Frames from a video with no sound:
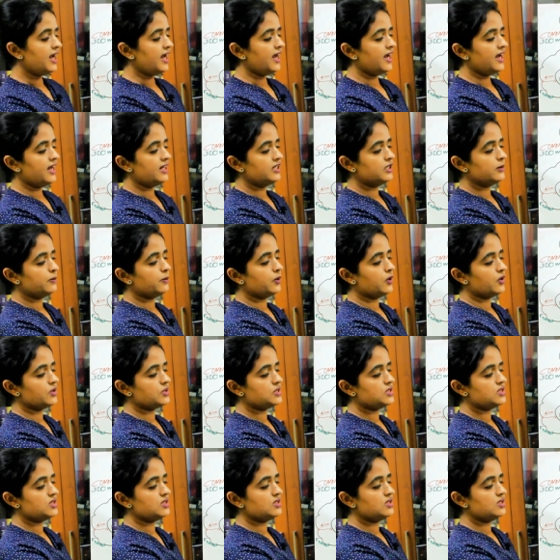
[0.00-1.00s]
and the
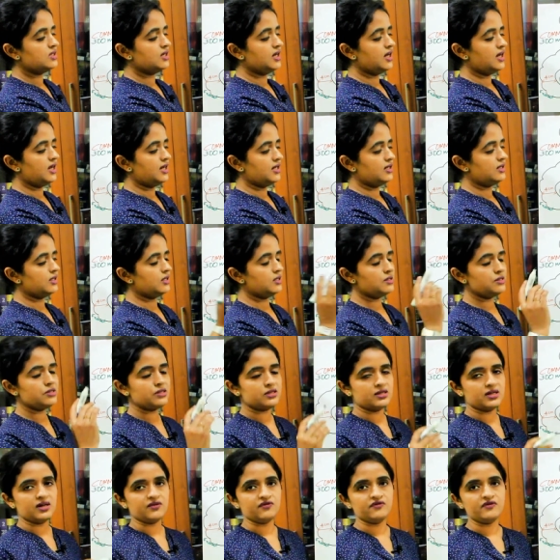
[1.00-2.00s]
posterior end
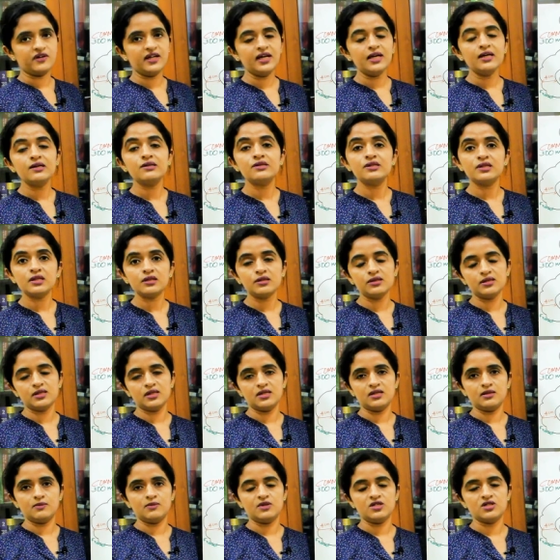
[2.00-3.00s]
is roughly 6
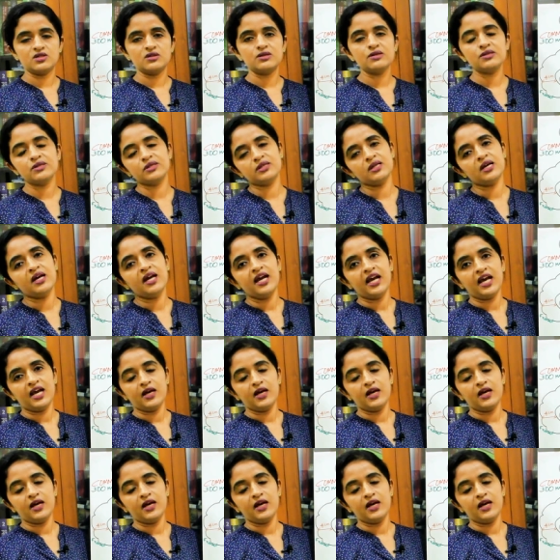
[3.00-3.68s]
centimeters